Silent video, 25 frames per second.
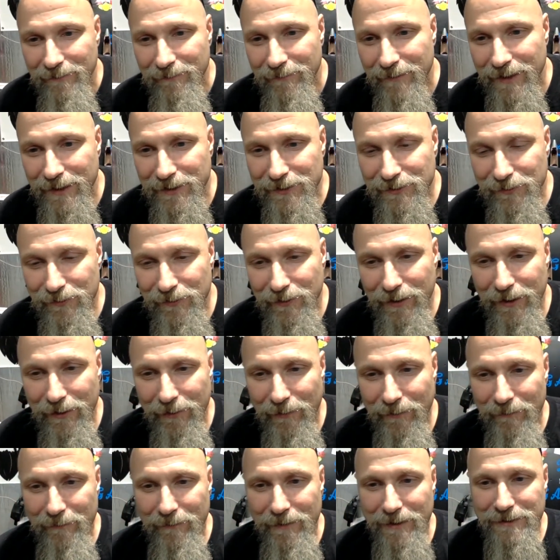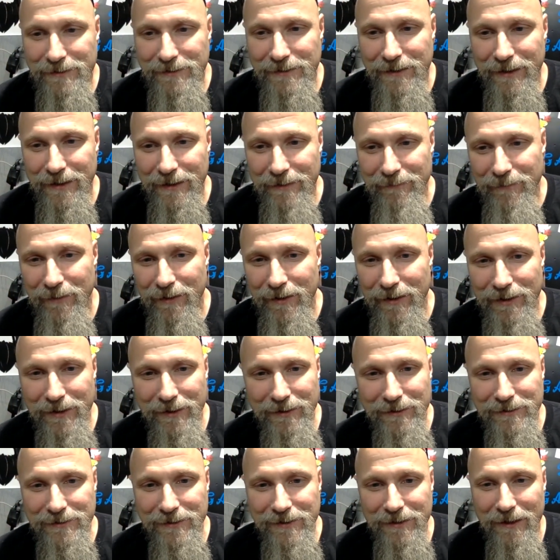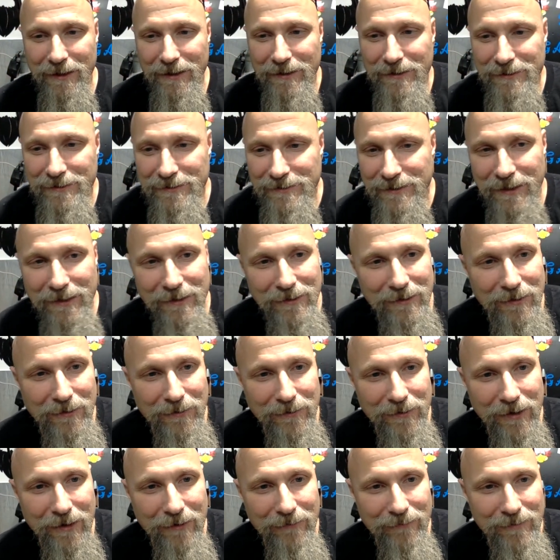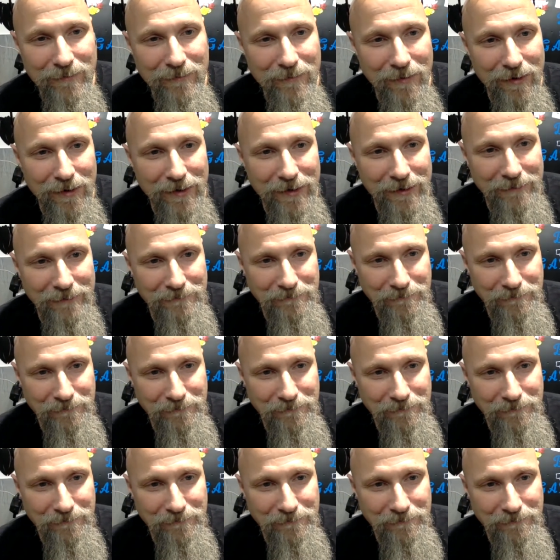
make sure I don't miss anybody, because I'd like to say hello to everybody.